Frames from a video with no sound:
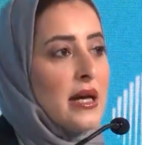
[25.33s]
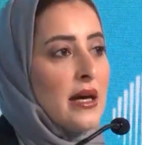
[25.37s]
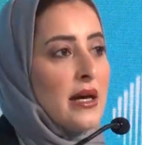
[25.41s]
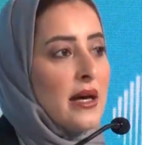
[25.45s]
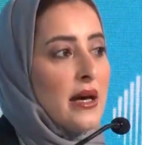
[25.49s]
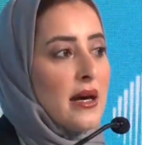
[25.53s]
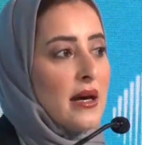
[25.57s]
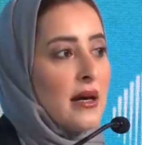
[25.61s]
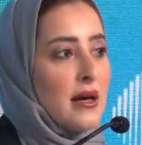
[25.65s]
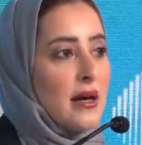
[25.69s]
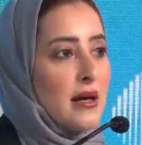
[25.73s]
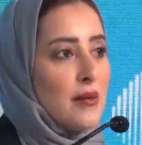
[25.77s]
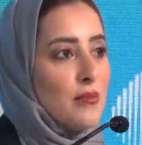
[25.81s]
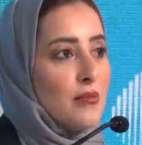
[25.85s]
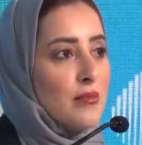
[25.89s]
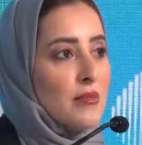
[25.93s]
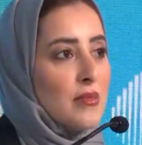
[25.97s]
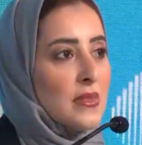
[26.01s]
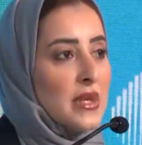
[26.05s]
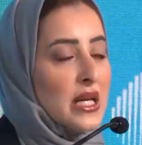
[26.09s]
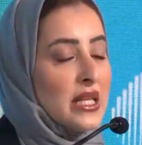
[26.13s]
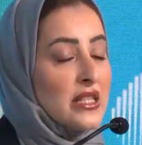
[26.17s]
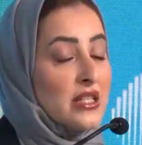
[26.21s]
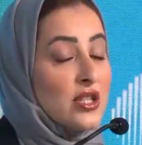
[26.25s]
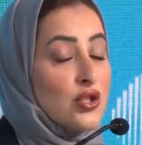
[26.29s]

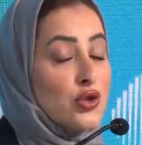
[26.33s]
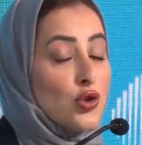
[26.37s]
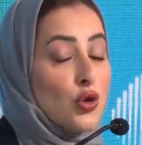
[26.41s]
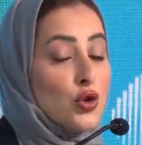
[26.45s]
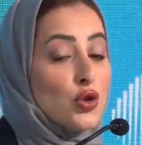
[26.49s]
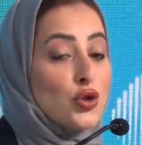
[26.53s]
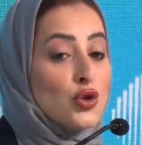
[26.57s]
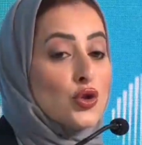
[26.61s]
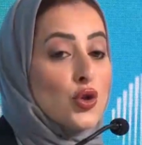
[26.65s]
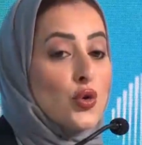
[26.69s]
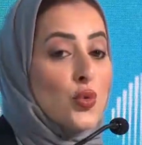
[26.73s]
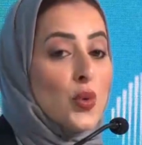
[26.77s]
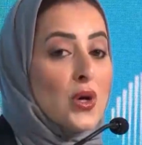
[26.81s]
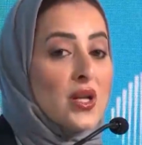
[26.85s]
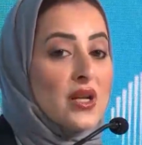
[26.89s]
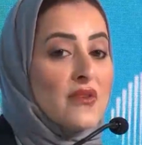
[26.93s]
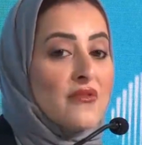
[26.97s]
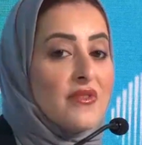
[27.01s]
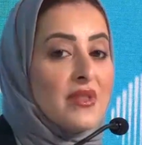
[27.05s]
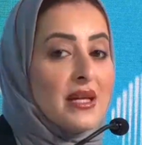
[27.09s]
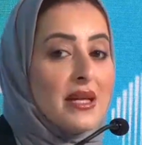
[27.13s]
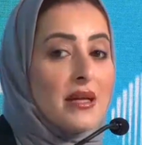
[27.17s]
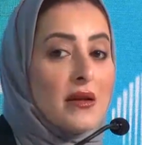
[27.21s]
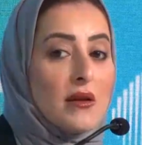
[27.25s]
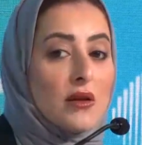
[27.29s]
It is also one
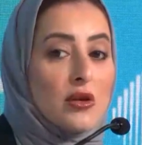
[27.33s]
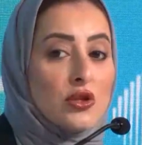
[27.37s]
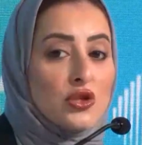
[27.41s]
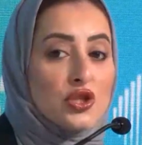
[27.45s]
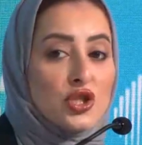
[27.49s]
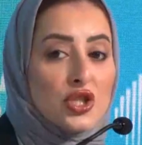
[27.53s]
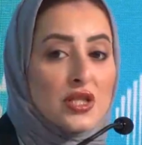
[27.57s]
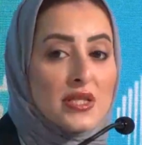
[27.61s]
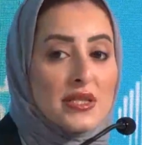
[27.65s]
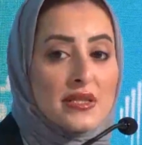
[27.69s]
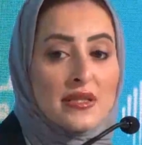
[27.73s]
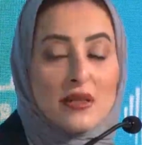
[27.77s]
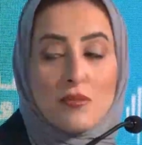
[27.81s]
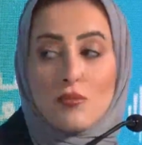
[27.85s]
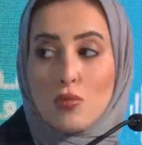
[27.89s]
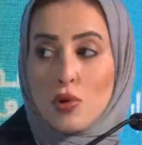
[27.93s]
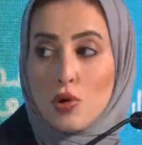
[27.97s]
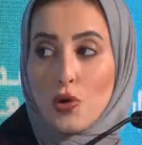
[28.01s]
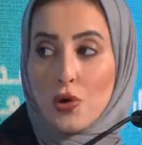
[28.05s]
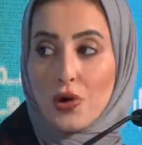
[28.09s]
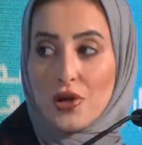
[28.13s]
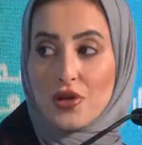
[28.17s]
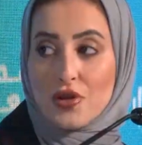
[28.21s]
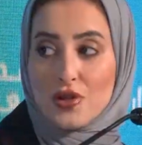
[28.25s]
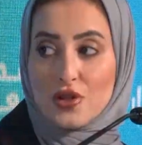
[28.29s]
of the largest
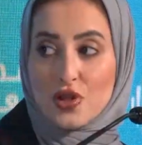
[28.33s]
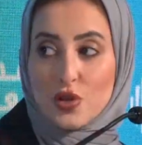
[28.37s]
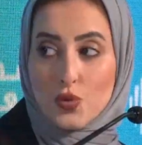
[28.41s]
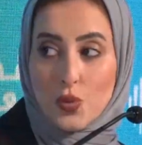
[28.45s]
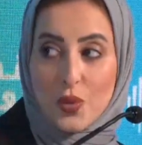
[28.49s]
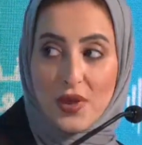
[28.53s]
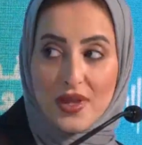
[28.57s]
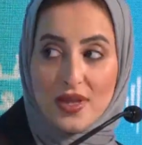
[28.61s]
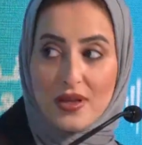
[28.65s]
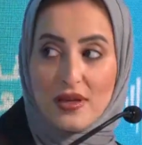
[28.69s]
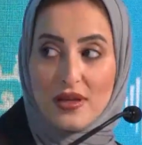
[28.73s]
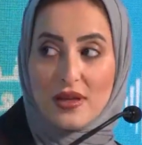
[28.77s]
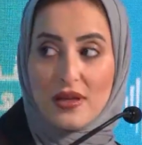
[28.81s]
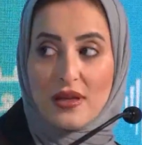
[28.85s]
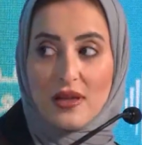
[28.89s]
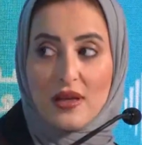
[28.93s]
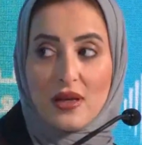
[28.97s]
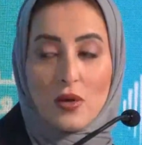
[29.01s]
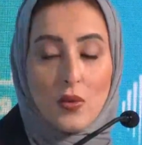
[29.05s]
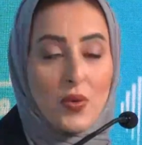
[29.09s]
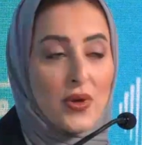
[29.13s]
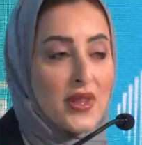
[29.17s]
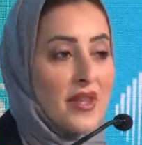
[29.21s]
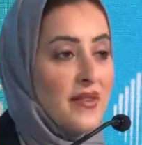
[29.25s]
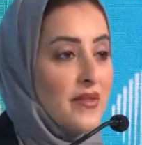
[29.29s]
employers
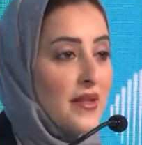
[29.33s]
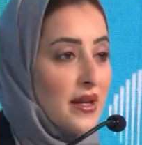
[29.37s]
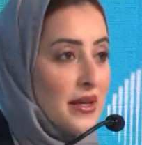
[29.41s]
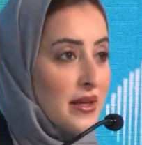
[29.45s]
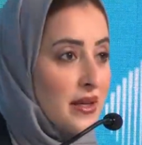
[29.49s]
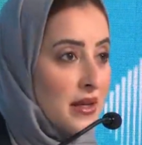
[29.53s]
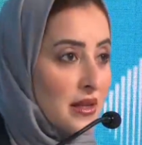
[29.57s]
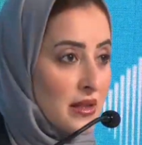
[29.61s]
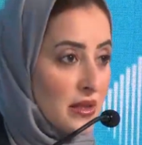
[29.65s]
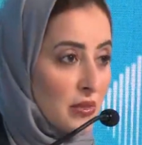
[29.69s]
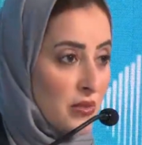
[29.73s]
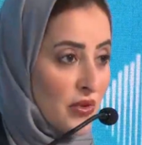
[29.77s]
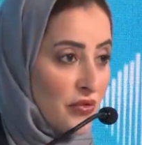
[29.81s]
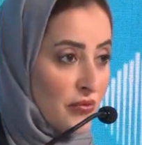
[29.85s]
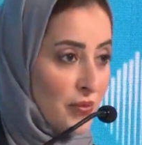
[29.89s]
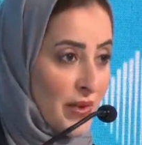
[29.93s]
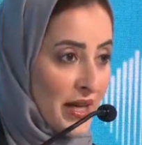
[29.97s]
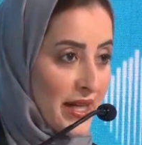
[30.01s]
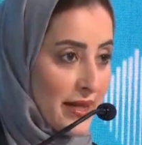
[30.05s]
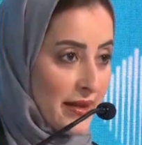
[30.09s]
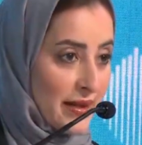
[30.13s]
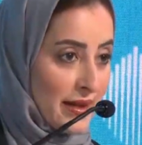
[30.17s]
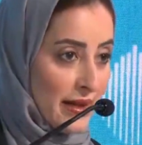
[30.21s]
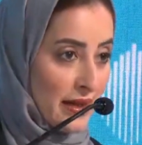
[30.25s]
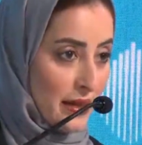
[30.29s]
within the Kingdom of
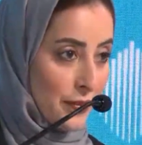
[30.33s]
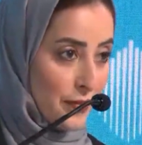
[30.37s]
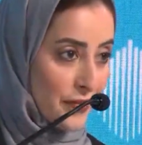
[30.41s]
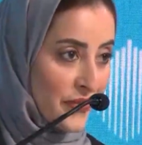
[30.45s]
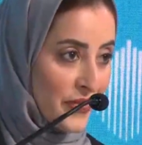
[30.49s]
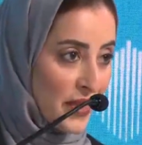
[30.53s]
Bahrain.